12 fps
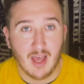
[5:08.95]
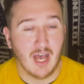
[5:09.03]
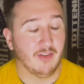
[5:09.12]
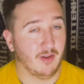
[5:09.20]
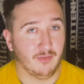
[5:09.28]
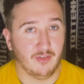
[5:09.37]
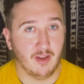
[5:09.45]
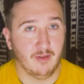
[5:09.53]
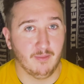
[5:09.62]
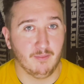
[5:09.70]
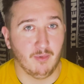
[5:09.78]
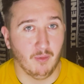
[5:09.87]
as I've
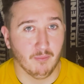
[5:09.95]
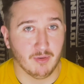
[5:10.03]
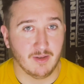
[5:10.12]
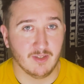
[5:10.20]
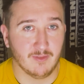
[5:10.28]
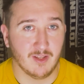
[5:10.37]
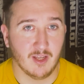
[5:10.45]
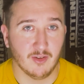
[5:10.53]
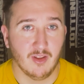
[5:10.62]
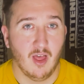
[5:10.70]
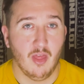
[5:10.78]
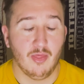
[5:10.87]
said on previous videos,